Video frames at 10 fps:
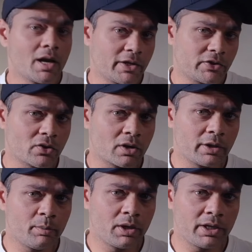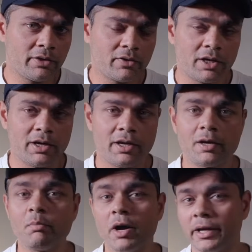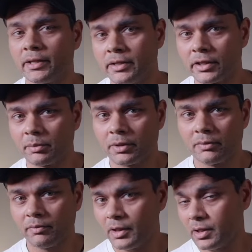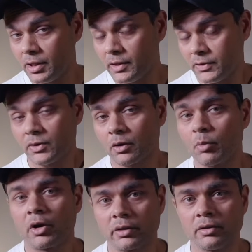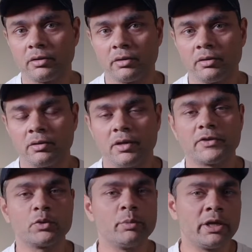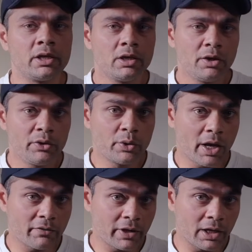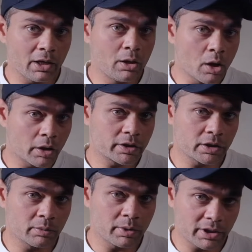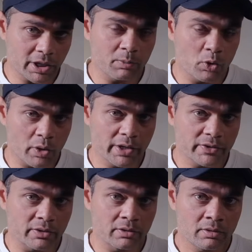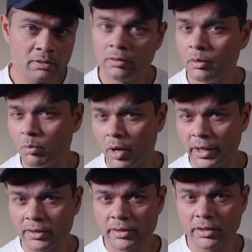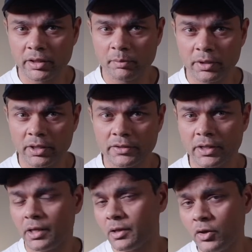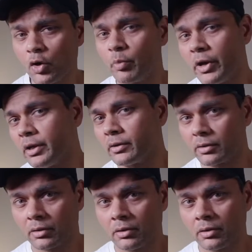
I strongly believe in buying the dip in the stock market. Assuming you have a long-term time horizon, buying the dip is a no-brainer.